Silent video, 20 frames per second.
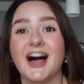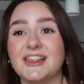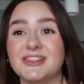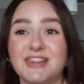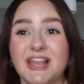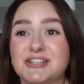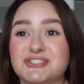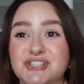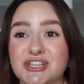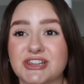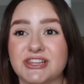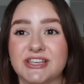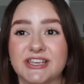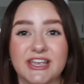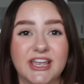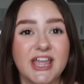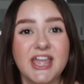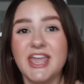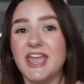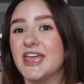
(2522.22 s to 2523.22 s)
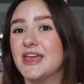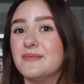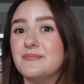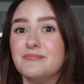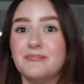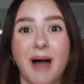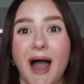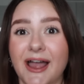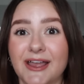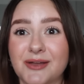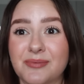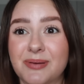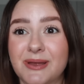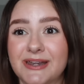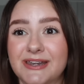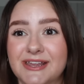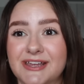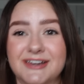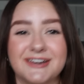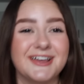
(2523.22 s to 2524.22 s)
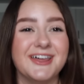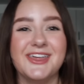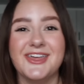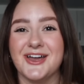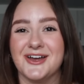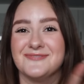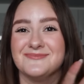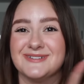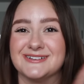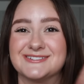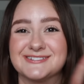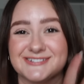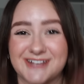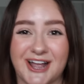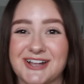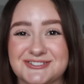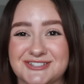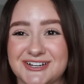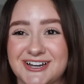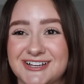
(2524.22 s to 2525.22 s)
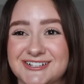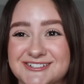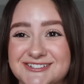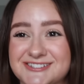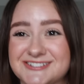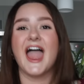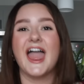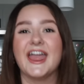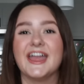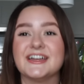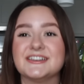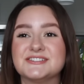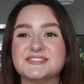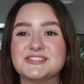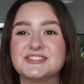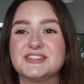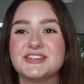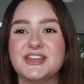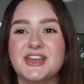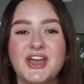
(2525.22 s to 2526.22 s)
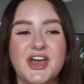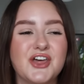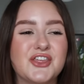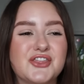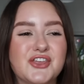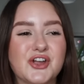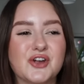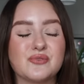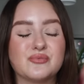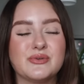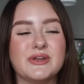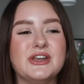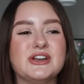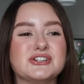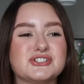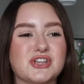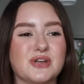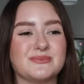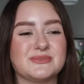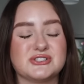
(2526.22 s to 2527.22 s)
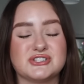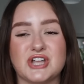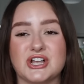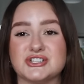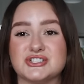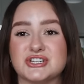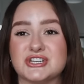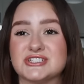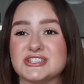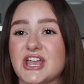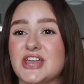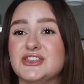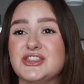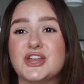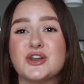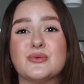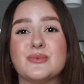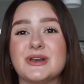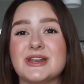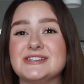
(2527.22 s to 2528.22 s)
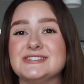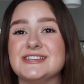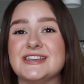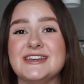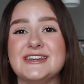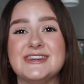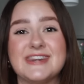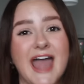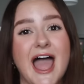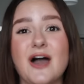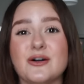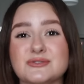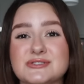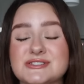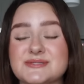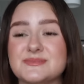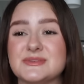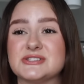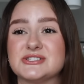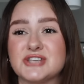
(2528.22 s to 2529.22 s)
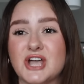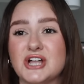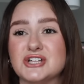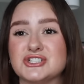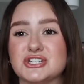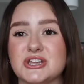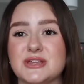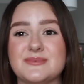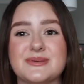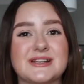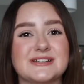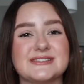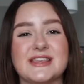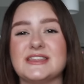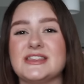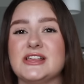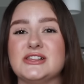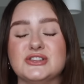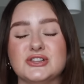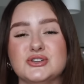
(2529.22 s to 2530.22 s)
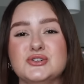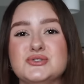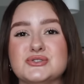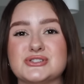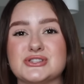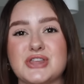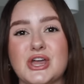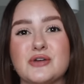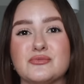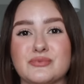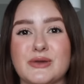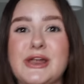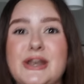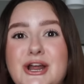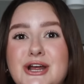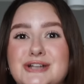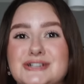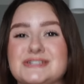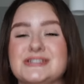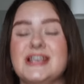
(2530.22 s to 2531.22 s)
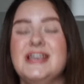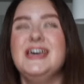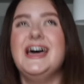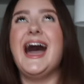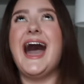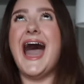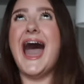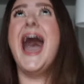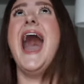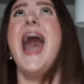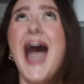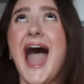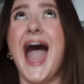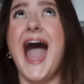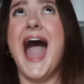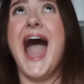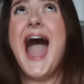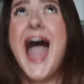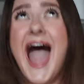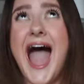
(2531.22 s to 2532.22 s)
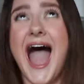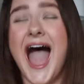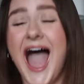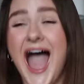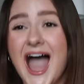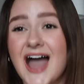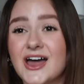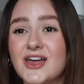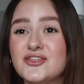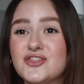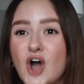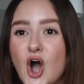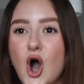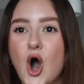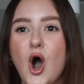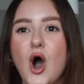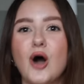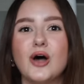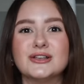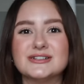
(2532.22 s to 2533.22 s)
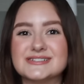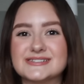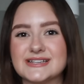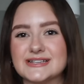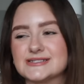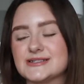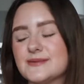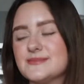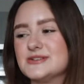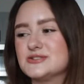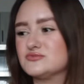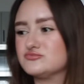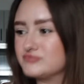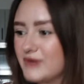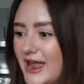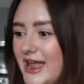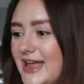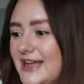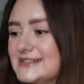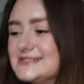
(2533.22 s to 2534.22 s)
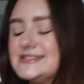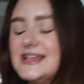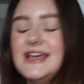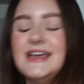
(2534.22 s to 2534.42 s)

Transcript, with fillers: Allegedly, in my opinion, they're misogynists. And their readers are misogynists, and they don't want to denounce misogyny because then they lose their readers. Ah! The whole system is rigged.